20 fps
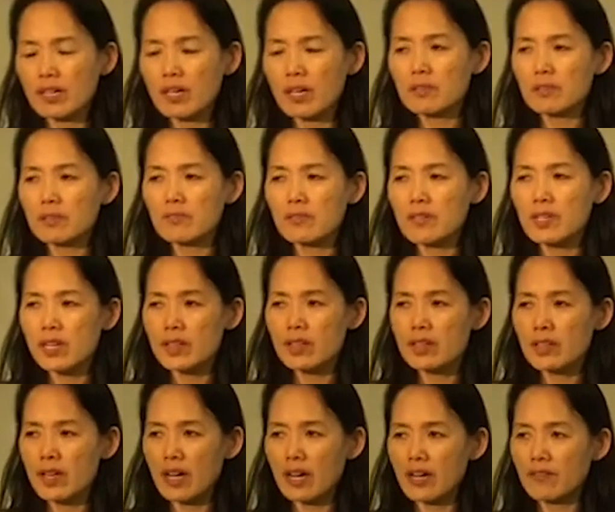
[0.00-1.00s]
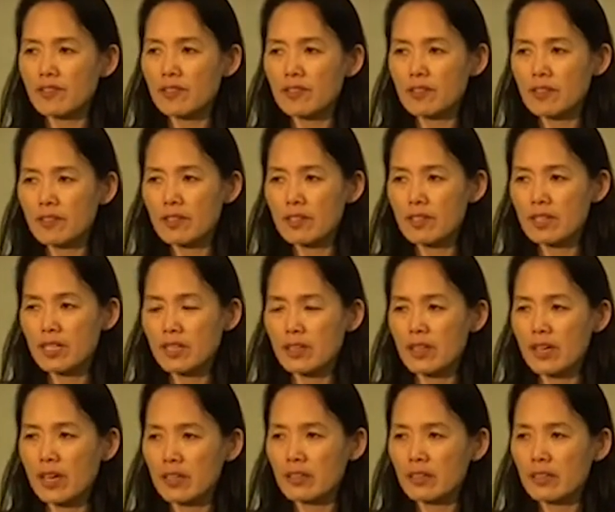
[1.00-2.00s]
couple of days after the death
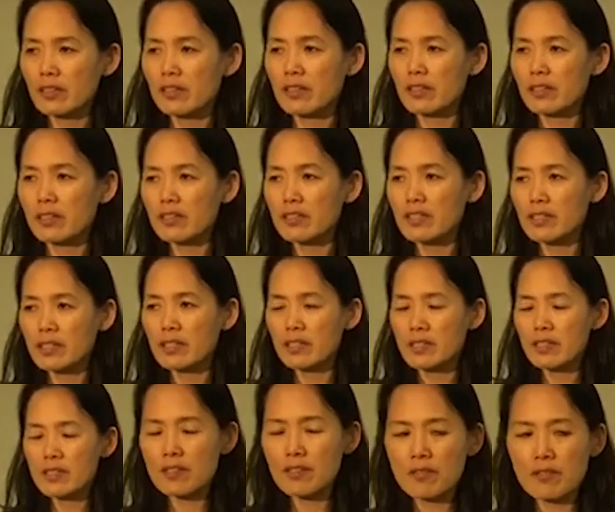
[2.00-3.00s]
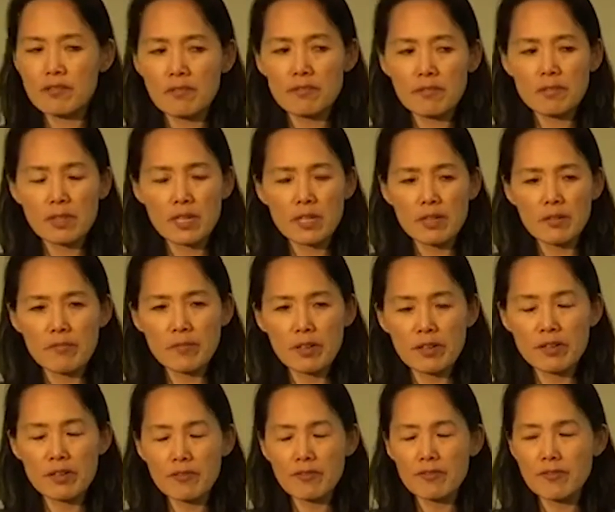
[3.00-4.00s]
had occurred, and so we
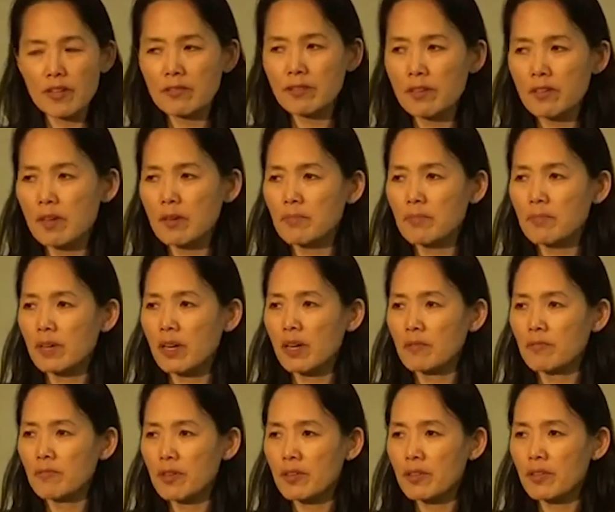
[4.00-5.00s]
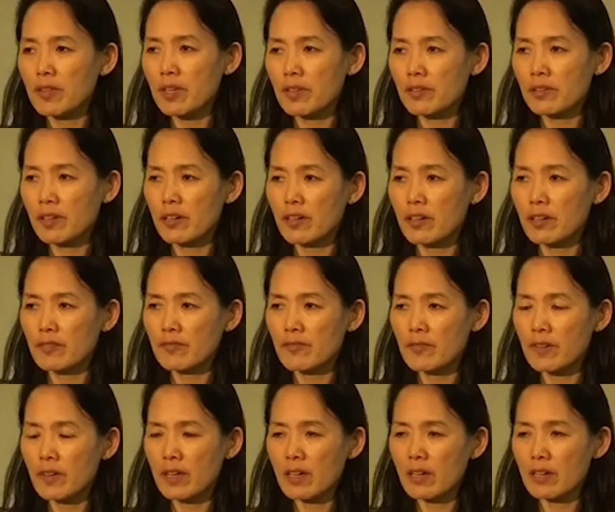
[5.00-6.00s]
are following up with the healthcare
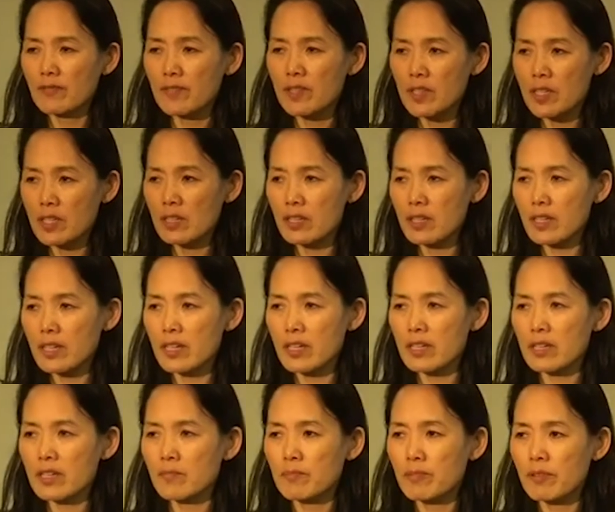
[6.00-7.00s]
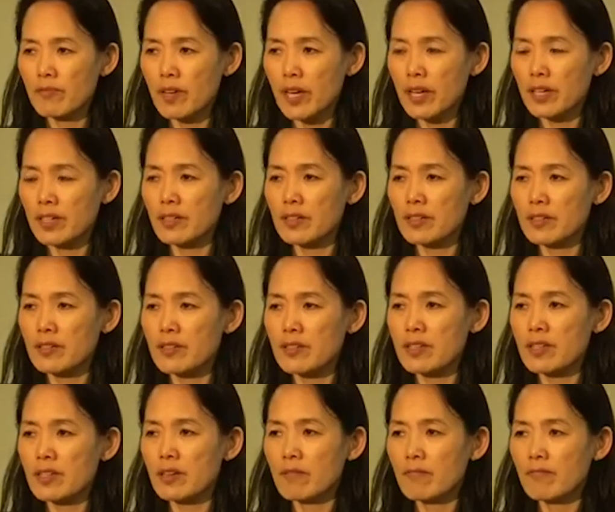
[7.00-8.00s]
facility,
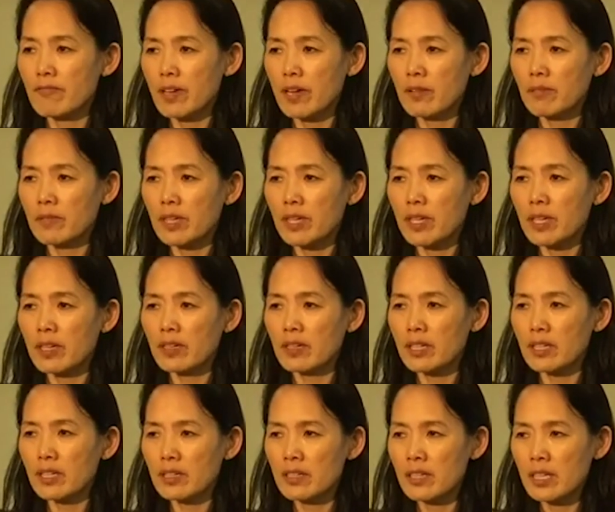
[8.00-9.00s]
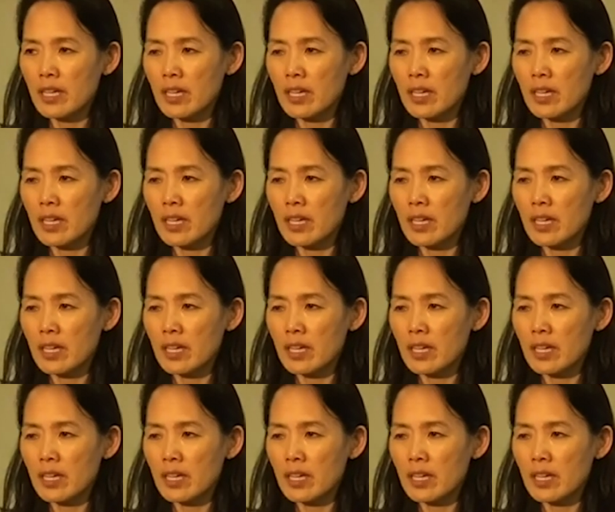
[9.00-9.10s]
providers, family on